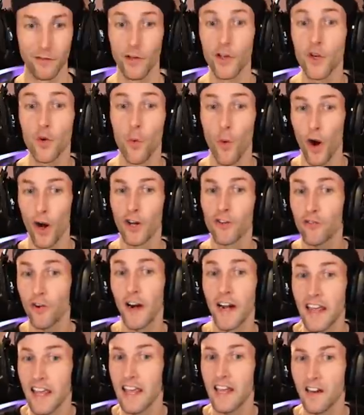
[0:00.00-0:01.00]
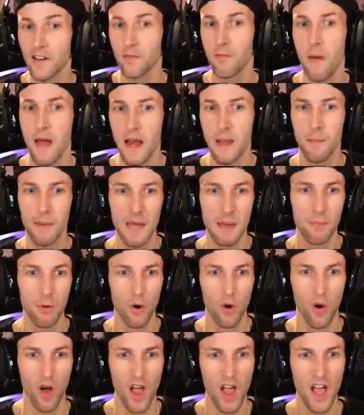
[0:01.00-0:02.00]
So you want to try to eat as many
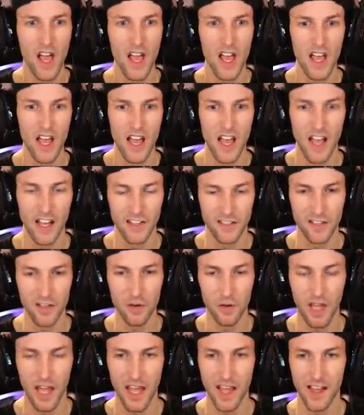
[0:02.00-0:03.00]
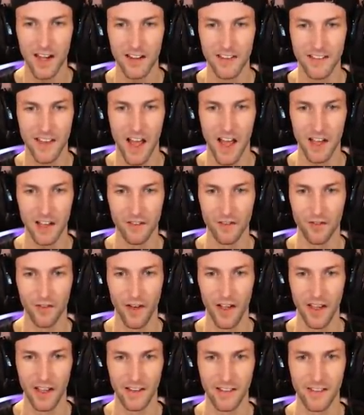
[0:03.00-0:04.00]
people as you can as
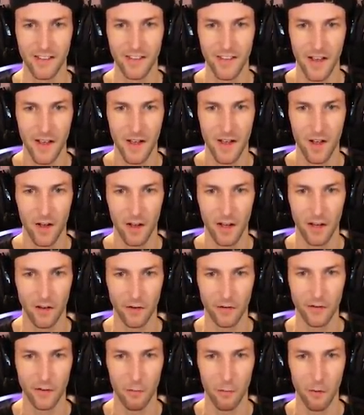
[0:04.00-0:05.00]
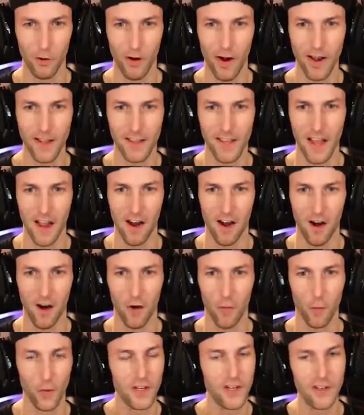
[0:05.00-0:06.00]
Eggface. Okay, there's someone right
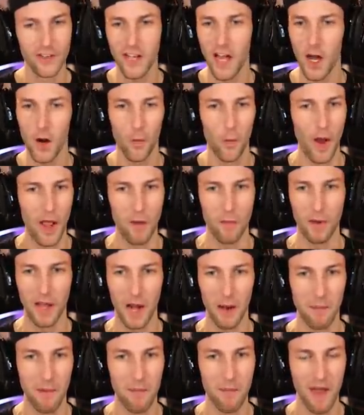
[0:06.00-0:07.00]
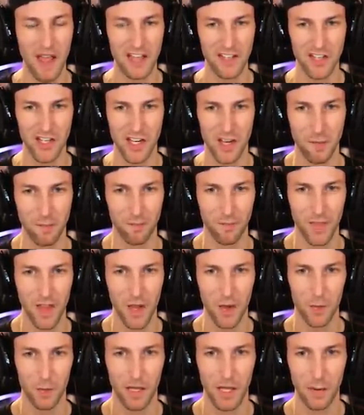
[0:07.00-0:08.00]
there. We just got to wait. We got to be patient.
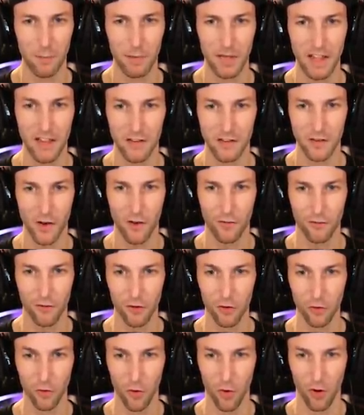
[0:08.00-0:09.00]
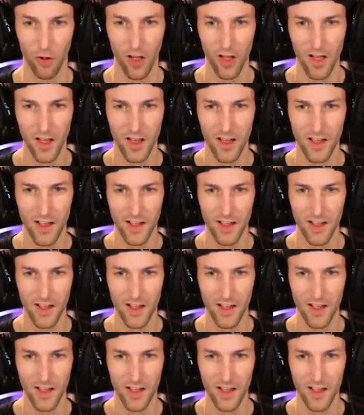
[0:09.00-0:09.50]
Got to play this off cool.